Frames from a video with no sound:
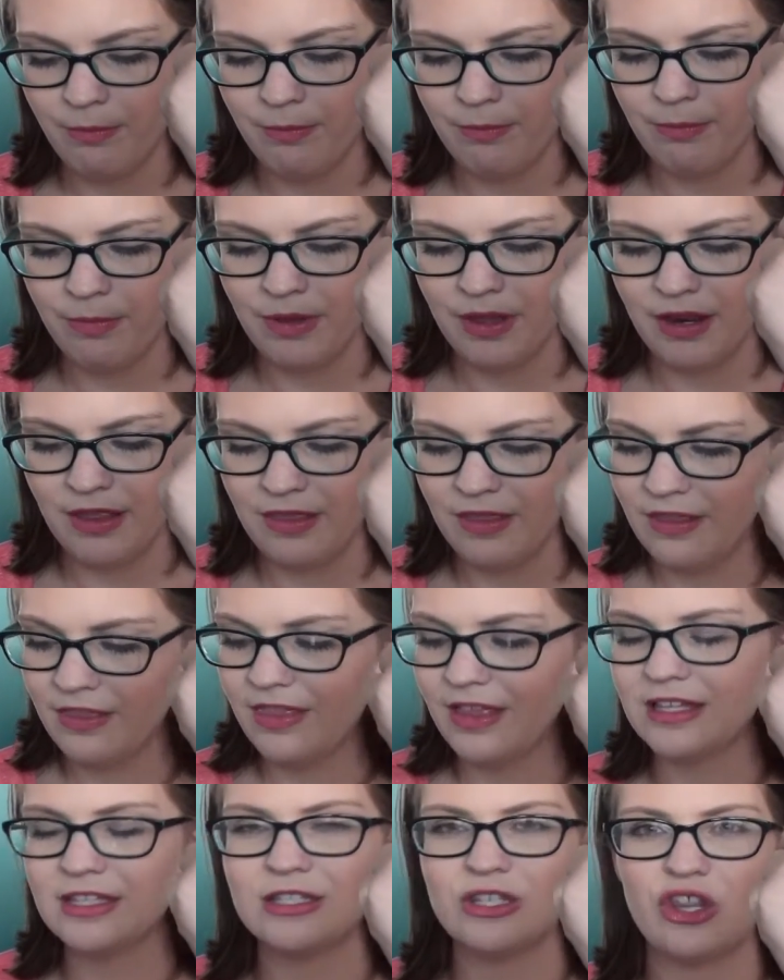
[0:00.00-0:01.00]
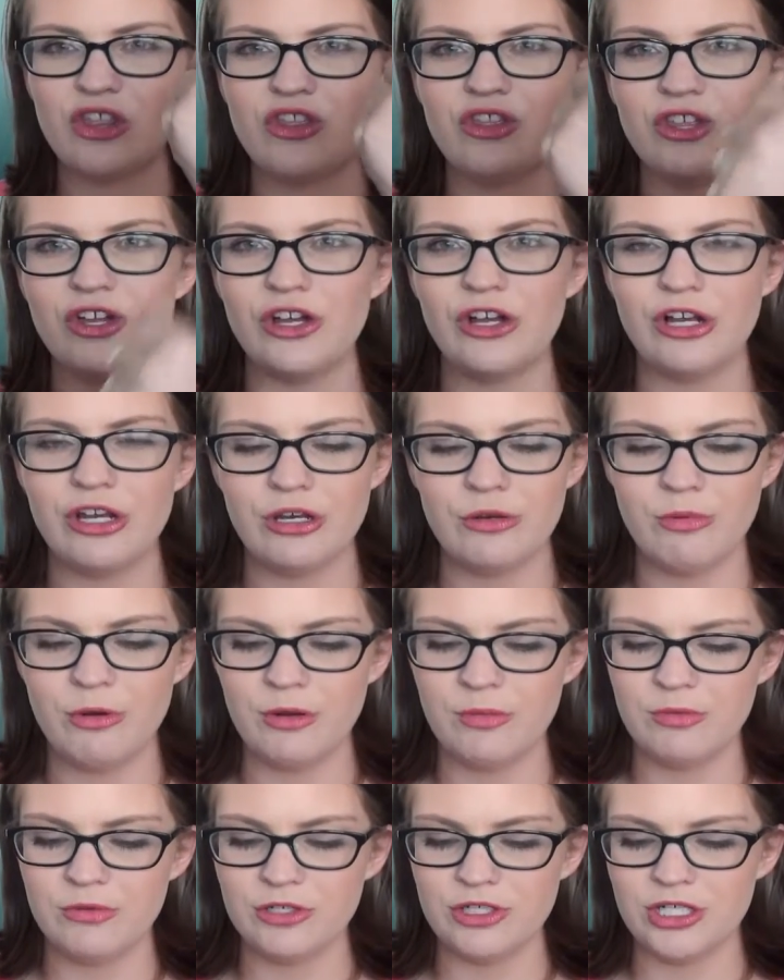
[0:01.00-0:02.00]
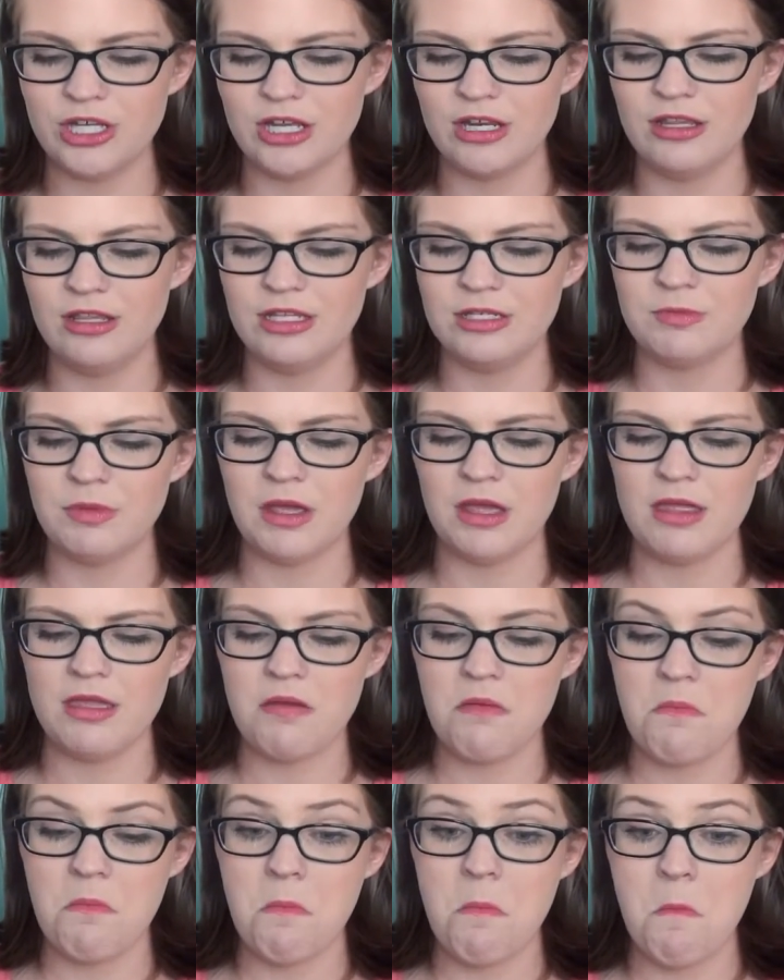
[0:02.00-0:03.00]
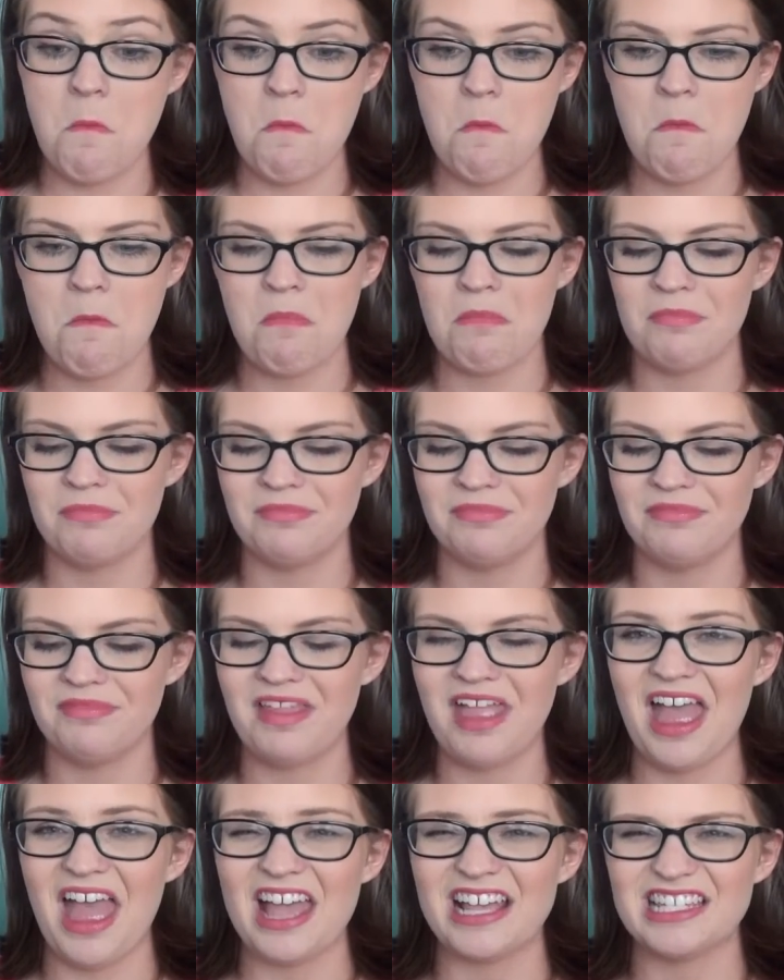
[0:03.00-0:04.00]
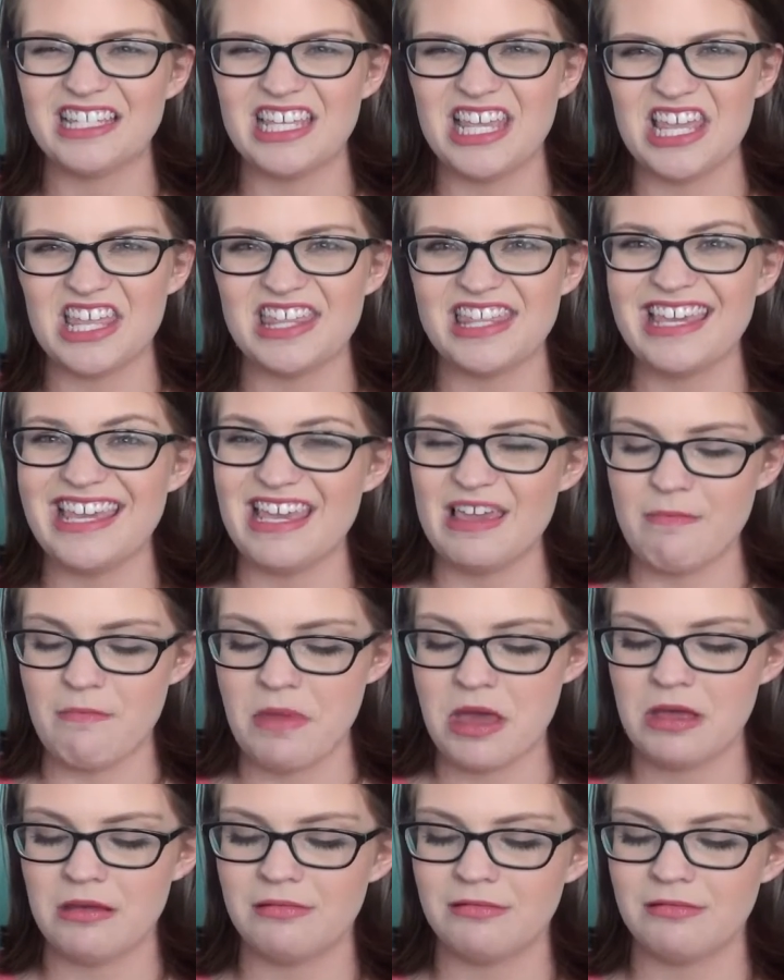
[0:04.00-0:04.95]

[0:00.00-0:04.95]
But I think that's the third purple shade in this palette. I see a theme.